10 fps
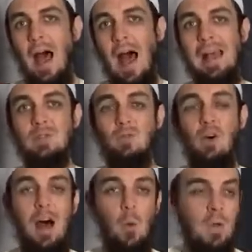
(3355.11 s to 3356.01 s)
As for
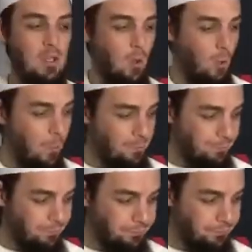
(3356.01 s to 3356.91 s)
how we know
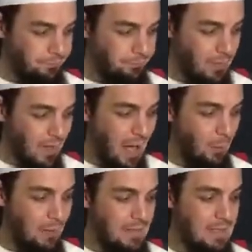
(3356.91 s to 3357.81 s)

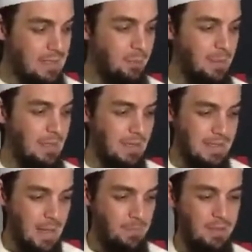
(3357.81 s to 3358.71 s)
our deeds have been
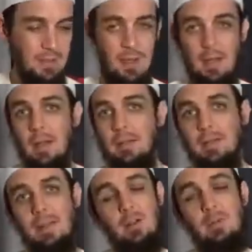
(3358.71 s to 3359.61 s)
accepted, then the